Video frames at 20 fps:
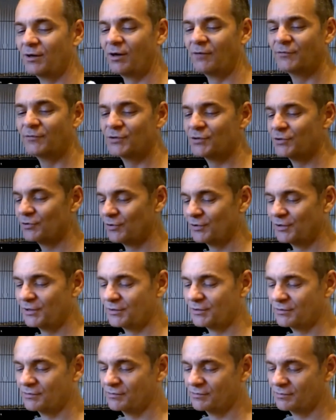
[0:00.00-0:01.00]
I've
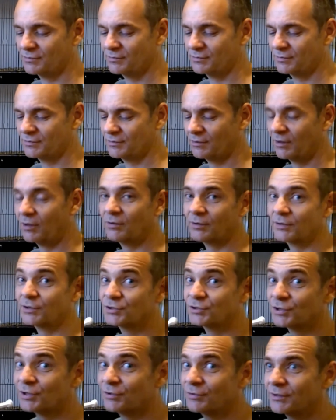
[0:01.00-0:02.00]
decided I'm going
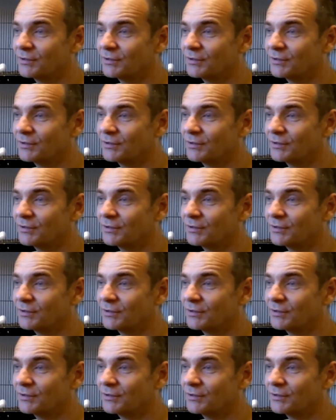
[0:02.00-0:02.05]
to show